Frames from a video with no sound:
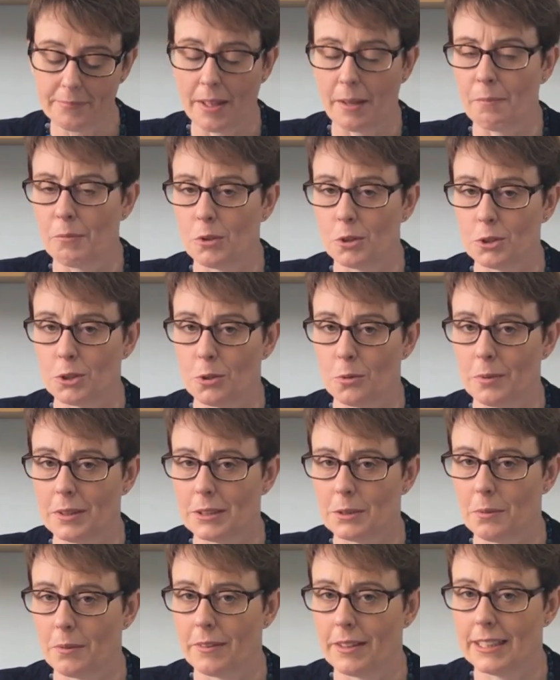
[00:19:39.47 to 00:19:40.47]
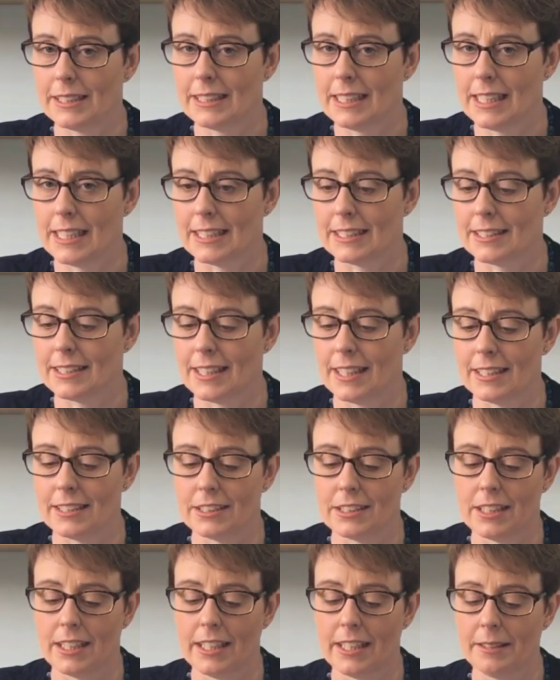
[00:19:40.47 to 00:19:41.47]
not sure which one this is
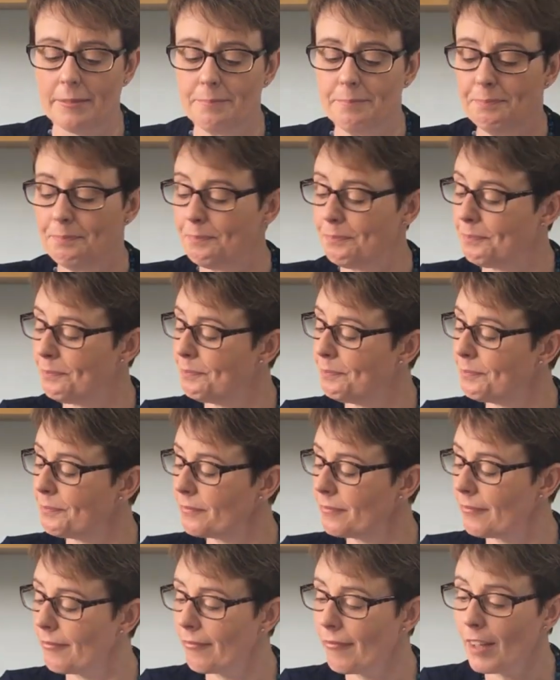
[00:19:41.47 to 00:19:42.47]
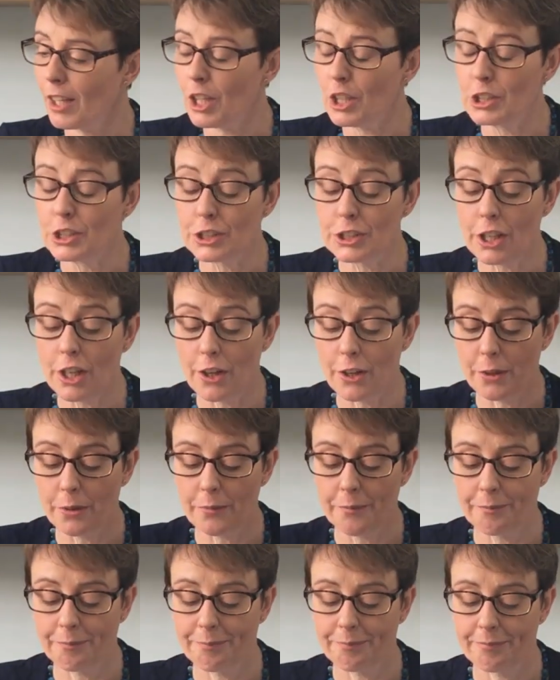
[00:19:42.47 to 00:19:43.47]
actually.
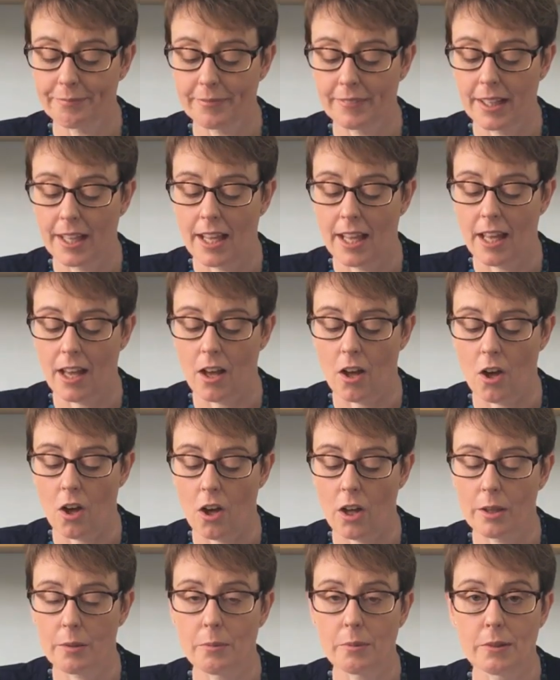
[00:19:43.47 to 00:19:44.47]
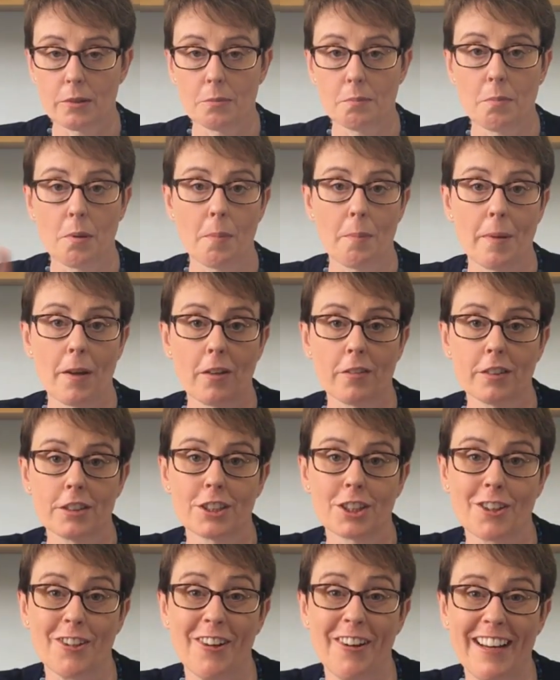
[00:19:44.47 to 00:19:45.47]
So I will pop it on the
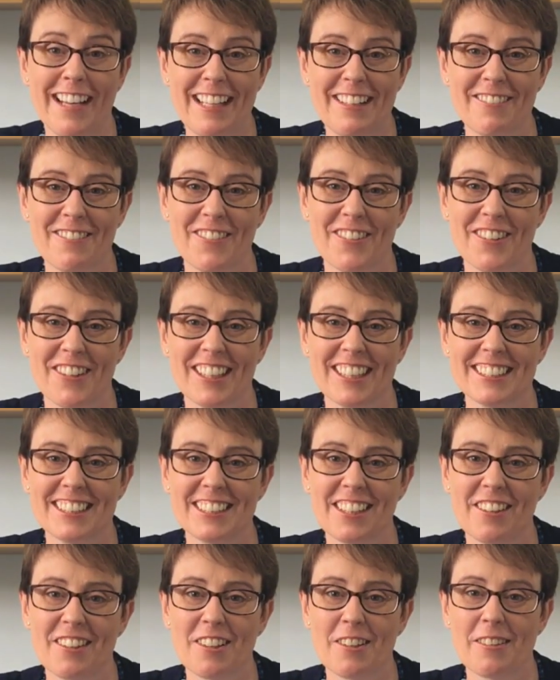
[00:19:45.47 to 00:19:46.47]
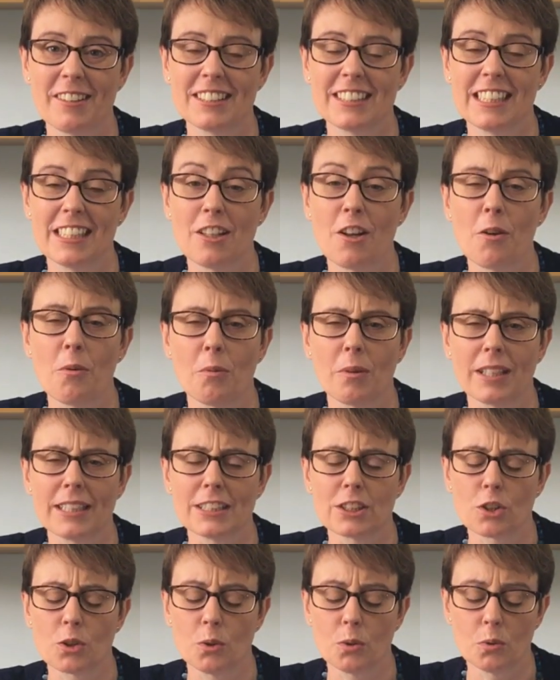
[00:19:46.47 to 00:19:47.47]
screen for you so you actually know what
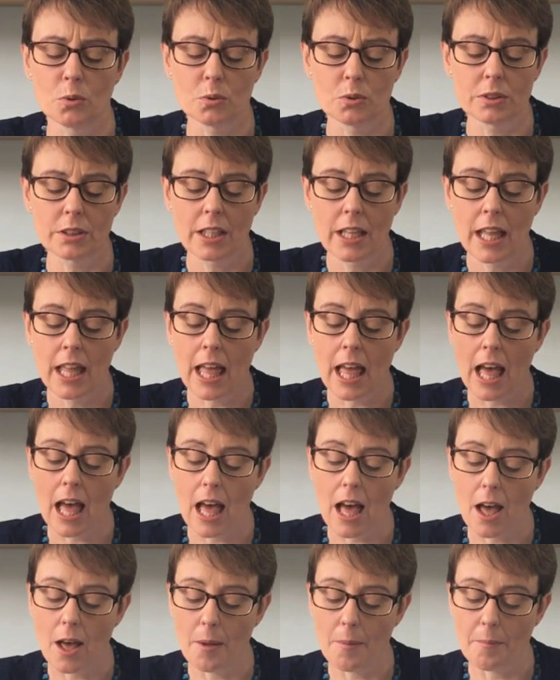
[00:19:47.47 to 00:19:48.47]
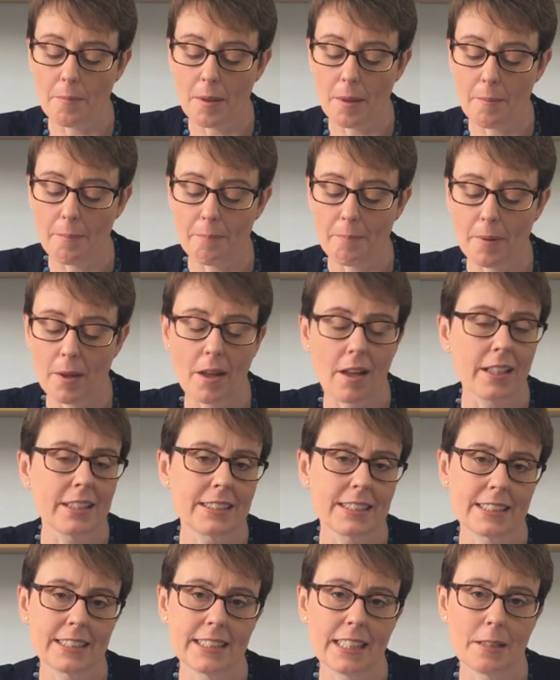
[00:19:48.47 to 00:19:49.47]
it's called. But
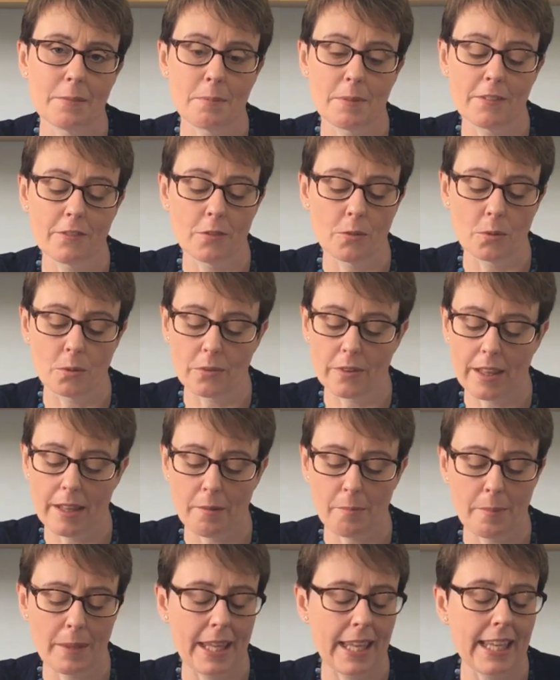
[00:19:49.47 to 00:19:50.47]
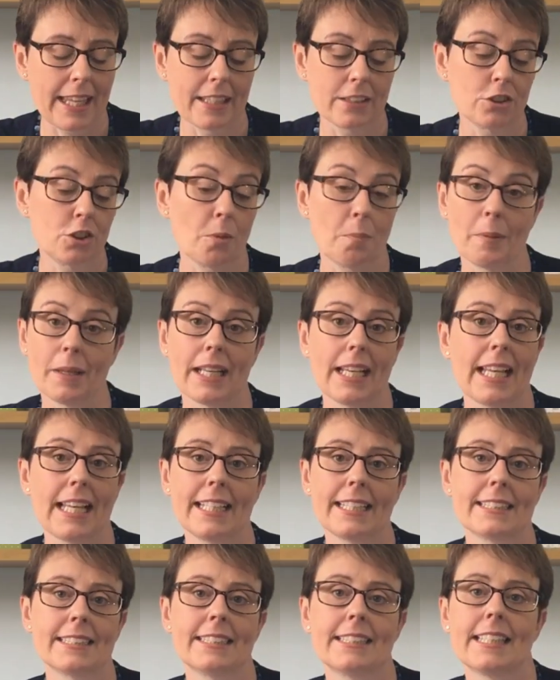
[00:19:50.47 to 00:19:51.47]
as I said before, there'll be shopping
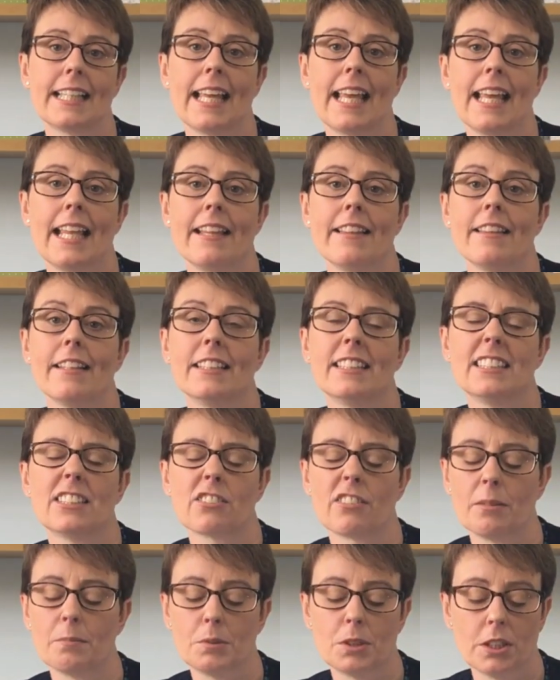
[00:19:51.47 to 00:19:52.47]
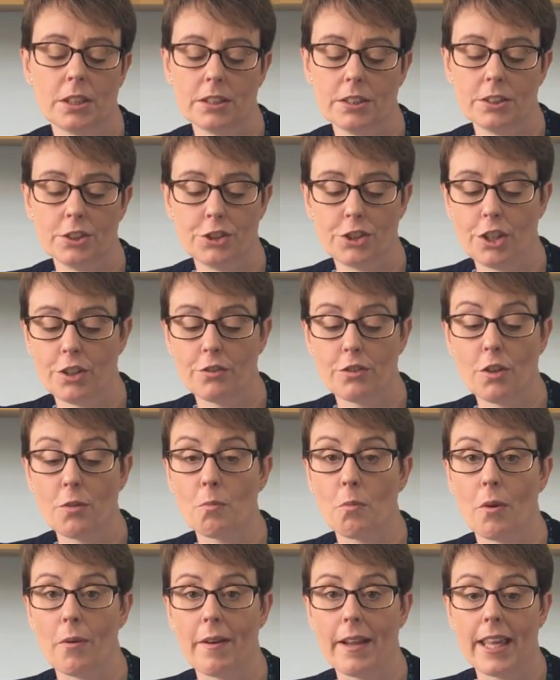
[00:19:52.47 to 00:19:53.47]
links in the description, so don't
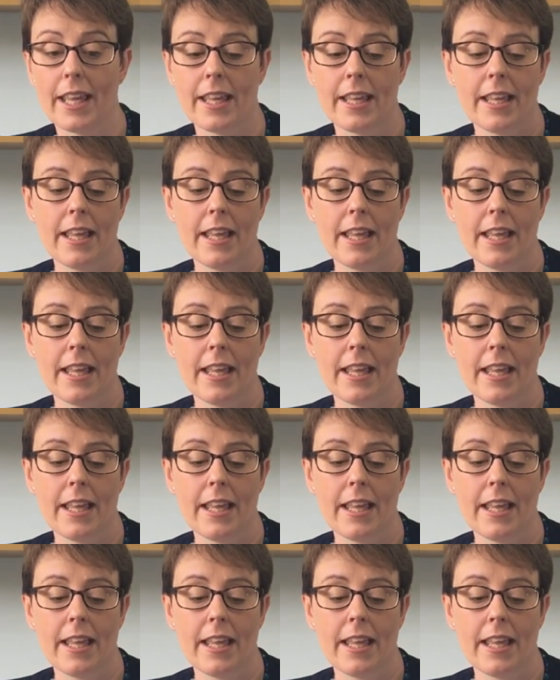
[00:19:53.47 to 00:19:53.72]
worry,